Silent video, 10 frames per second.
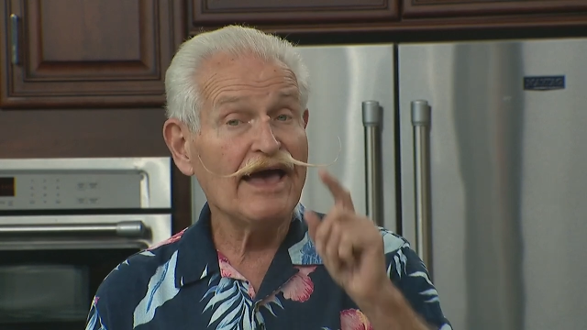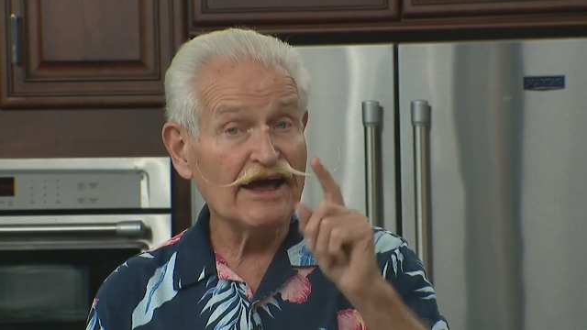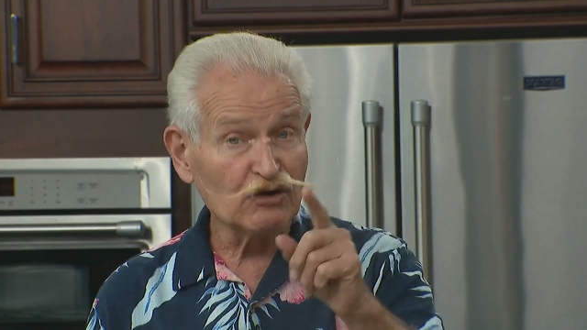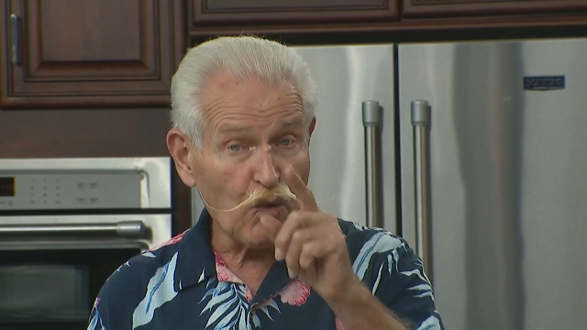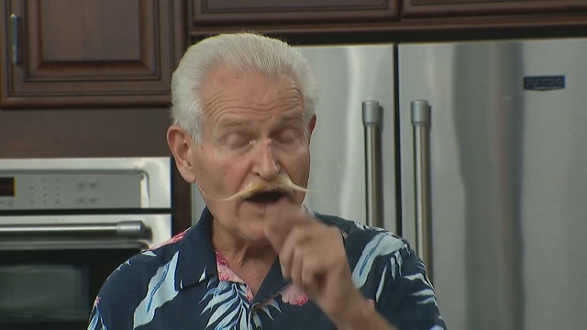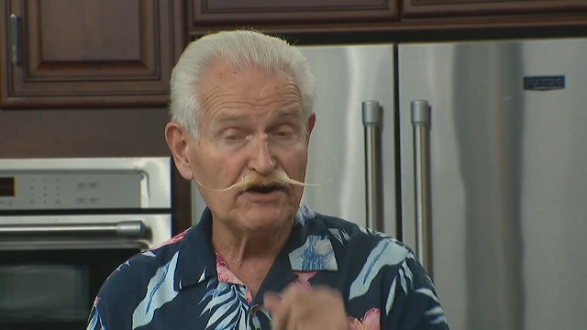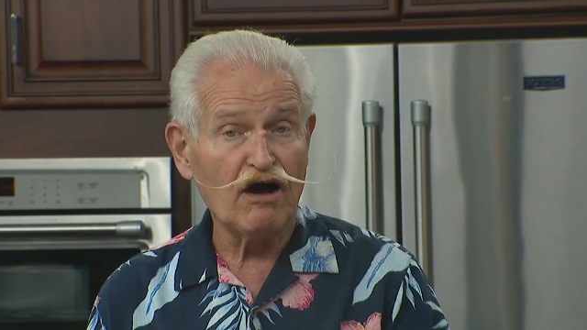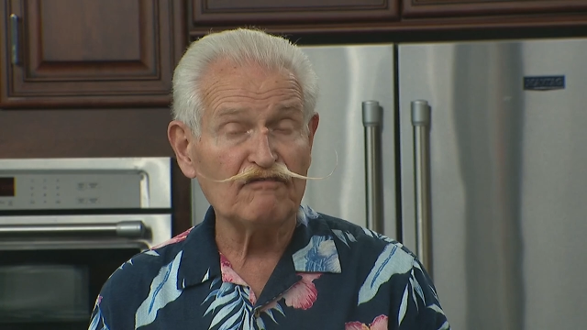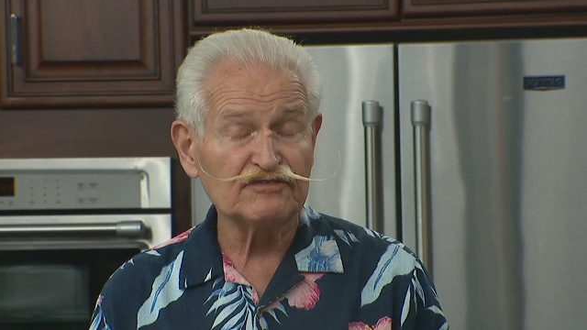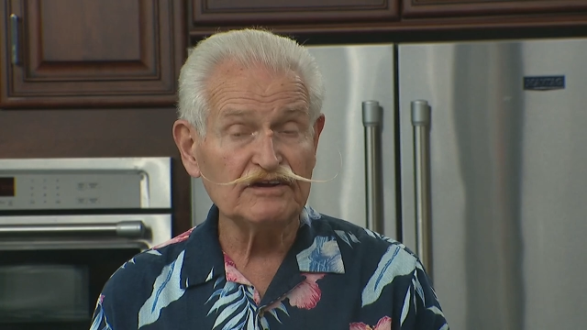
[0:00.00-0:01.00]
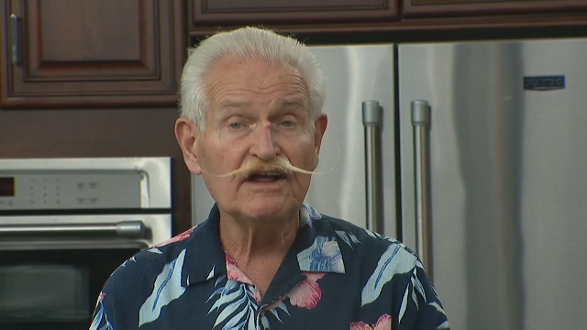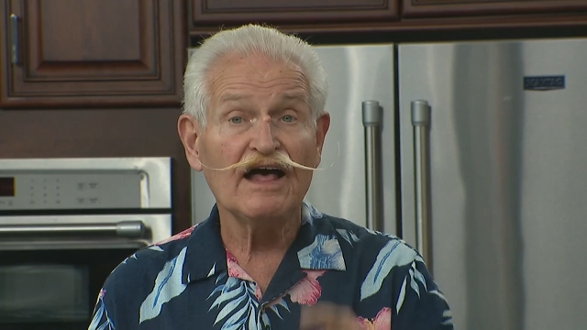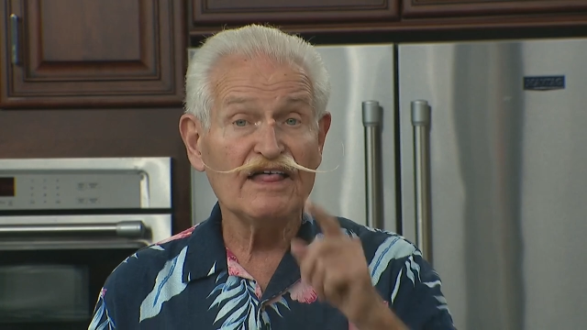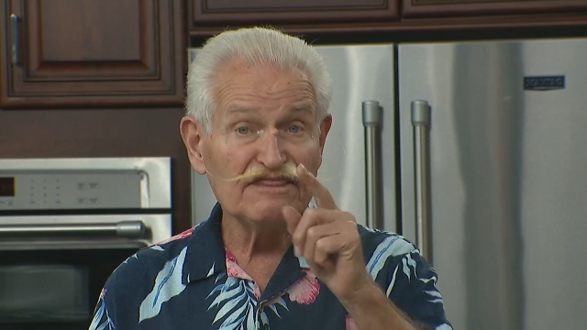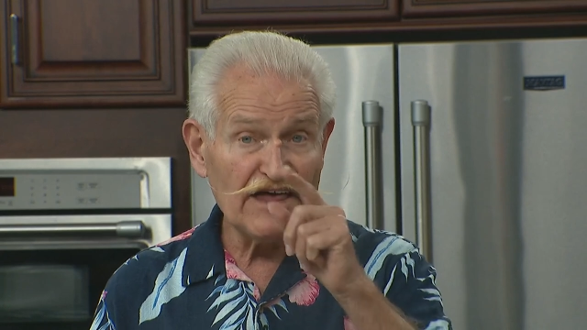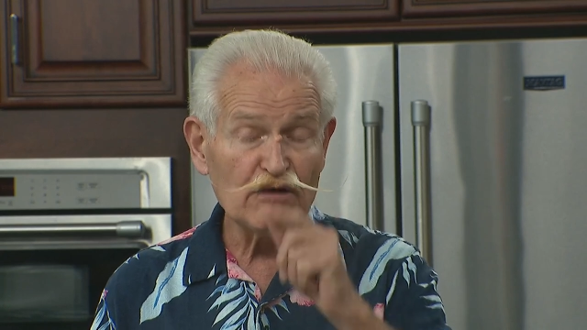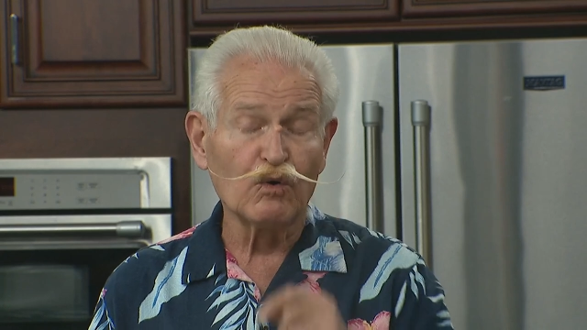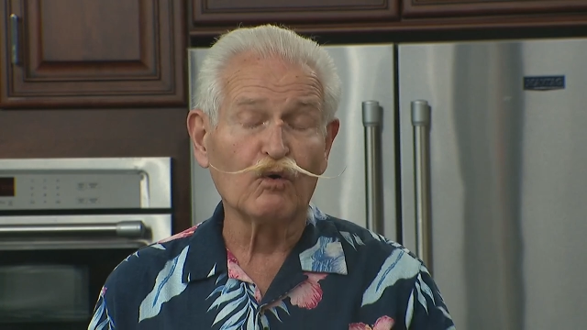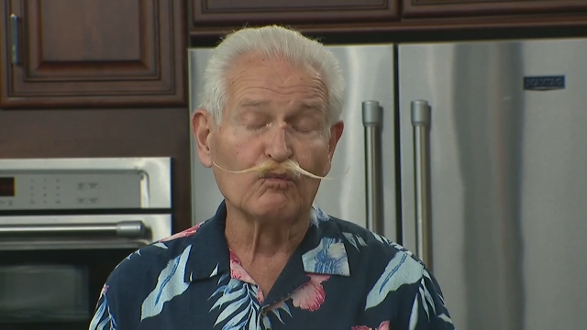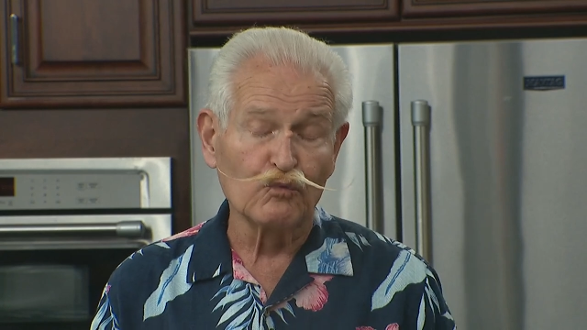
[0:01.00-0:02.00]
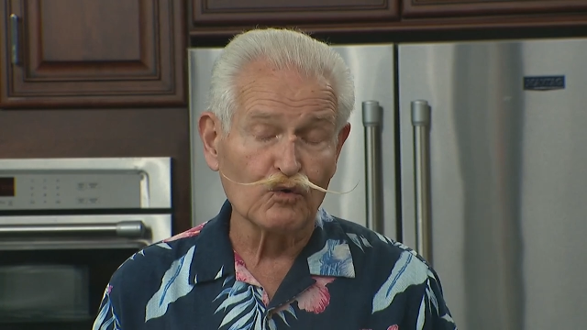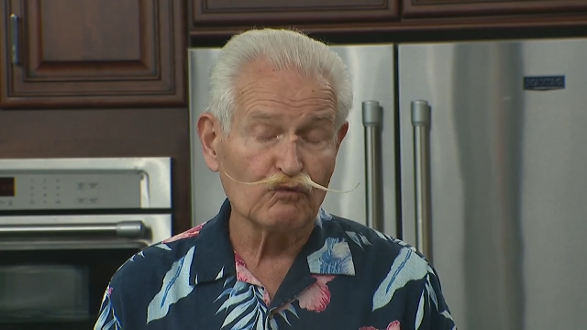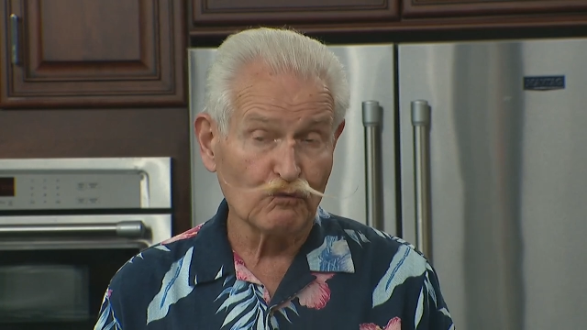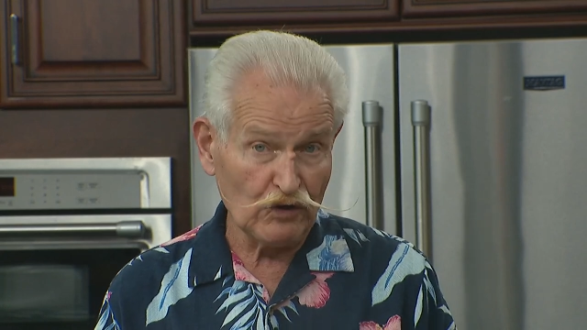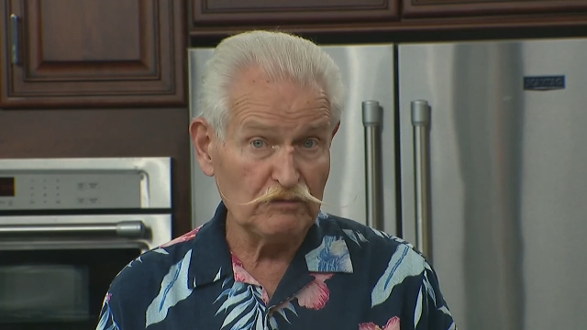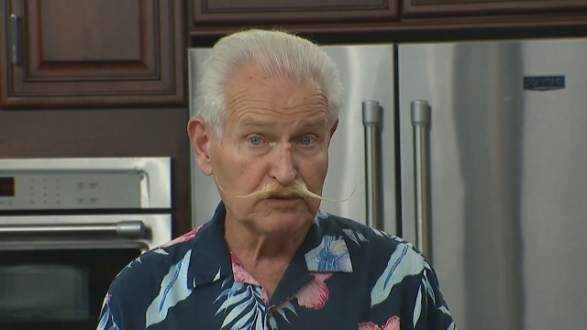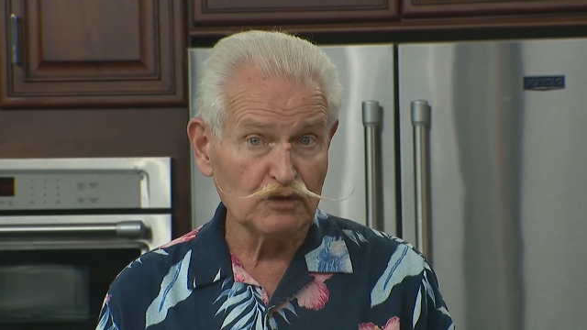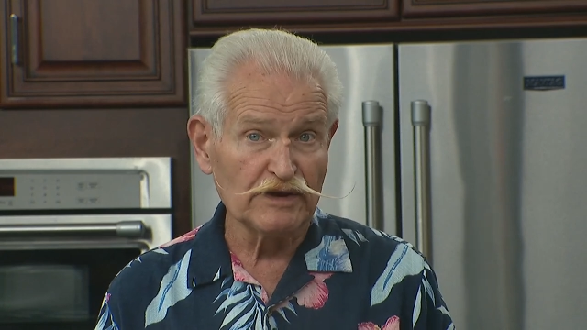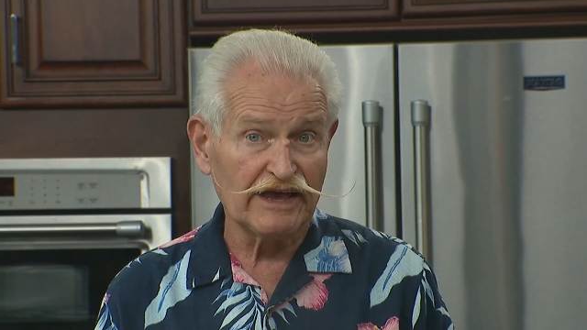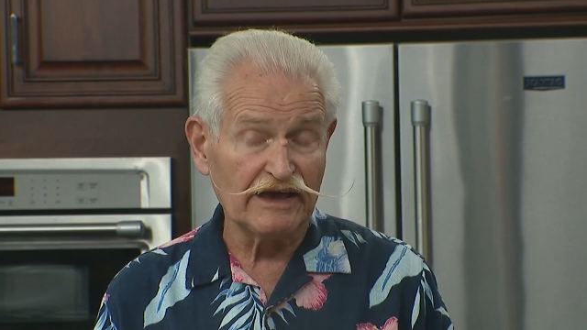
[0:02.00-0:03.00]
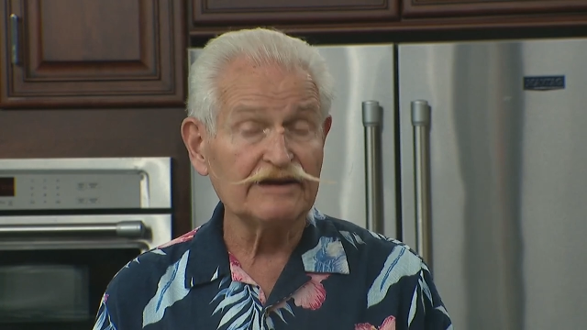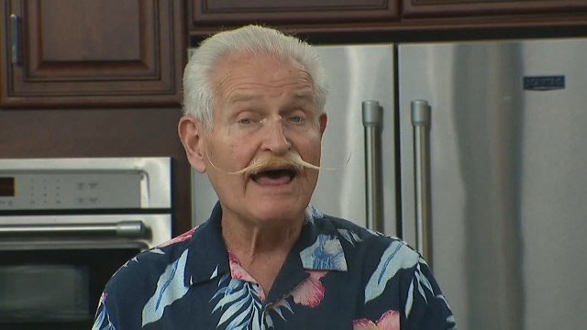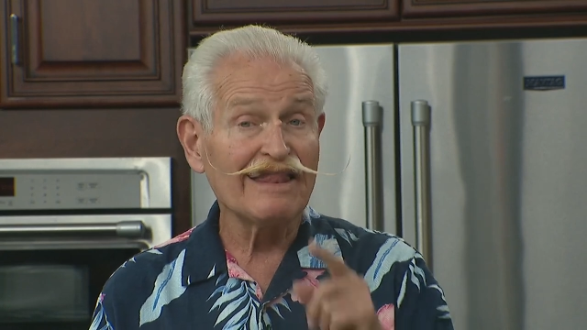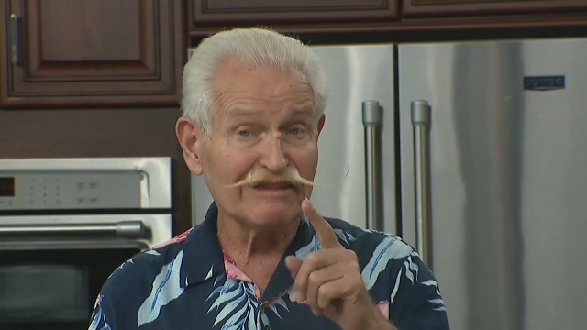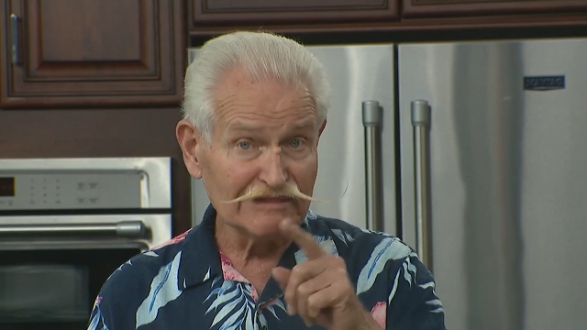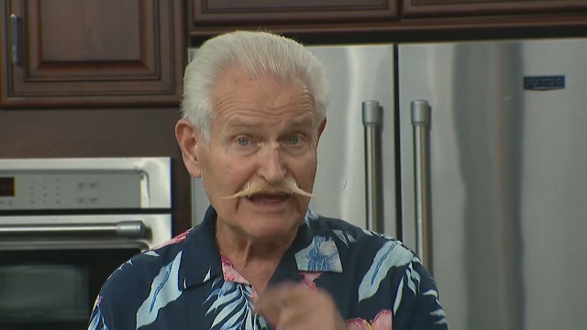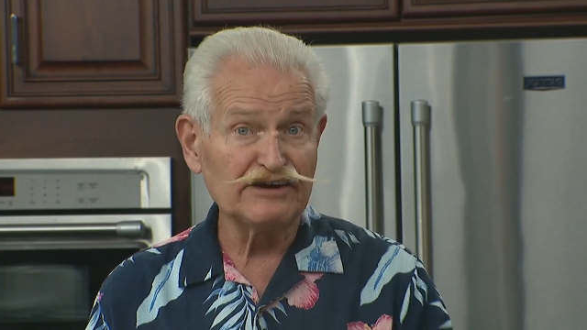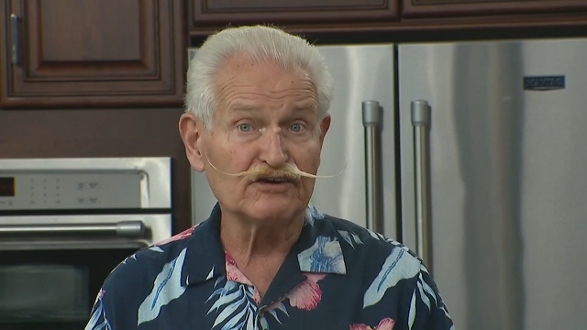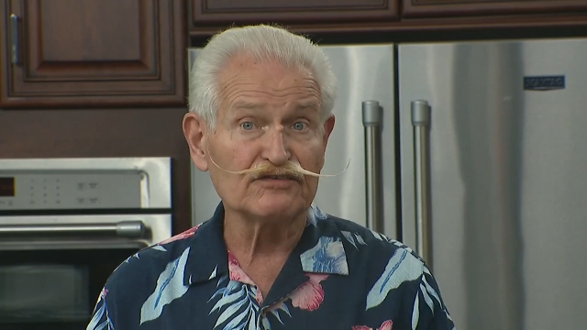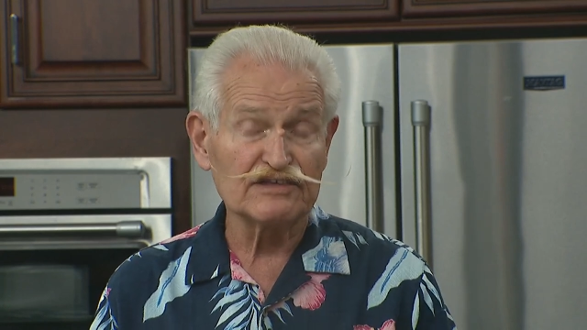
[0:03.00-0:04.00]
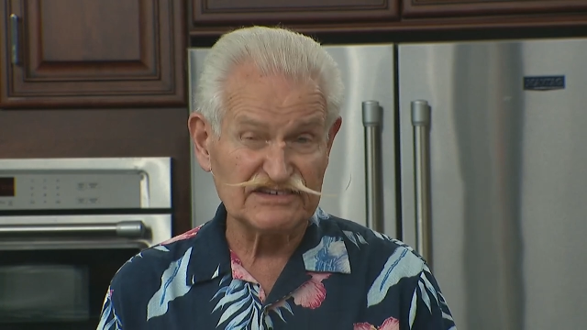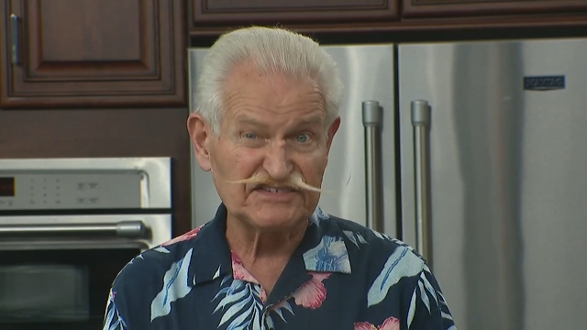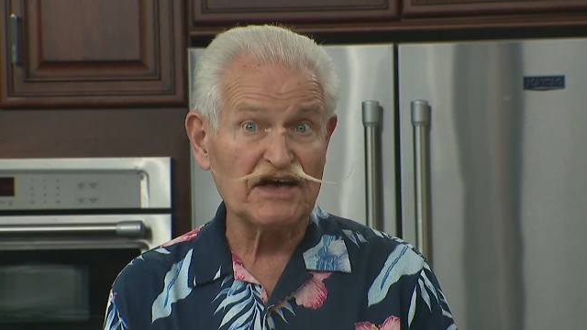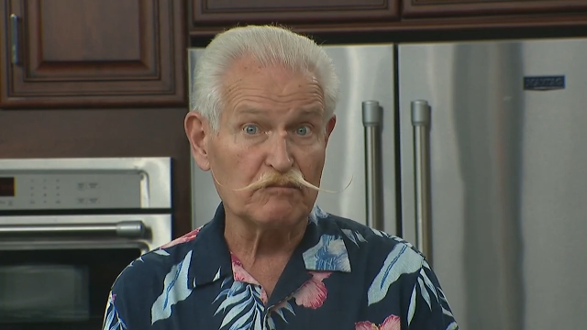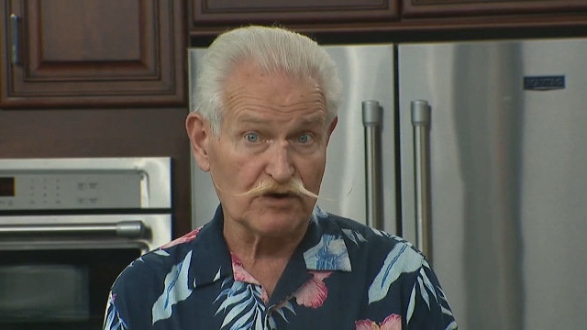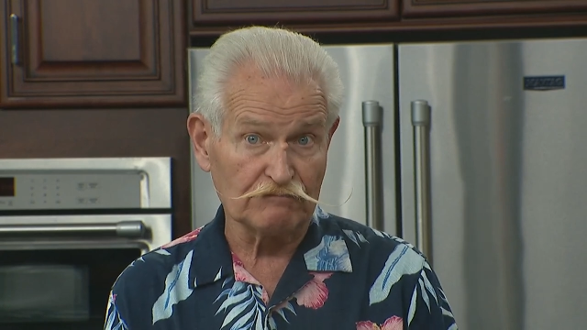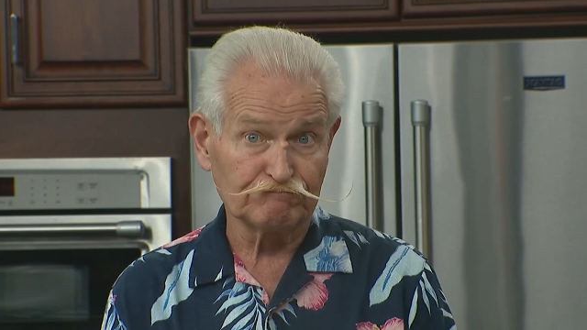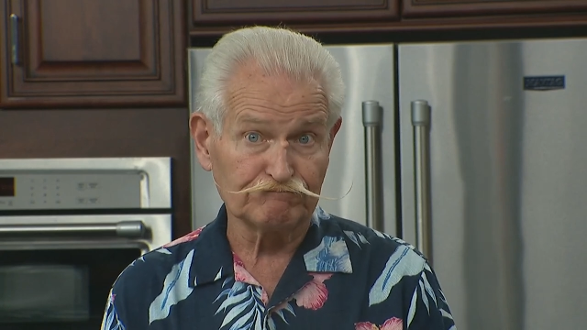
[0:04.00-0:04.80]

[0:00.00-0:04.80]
and quite often they will re rebloom again later this summer.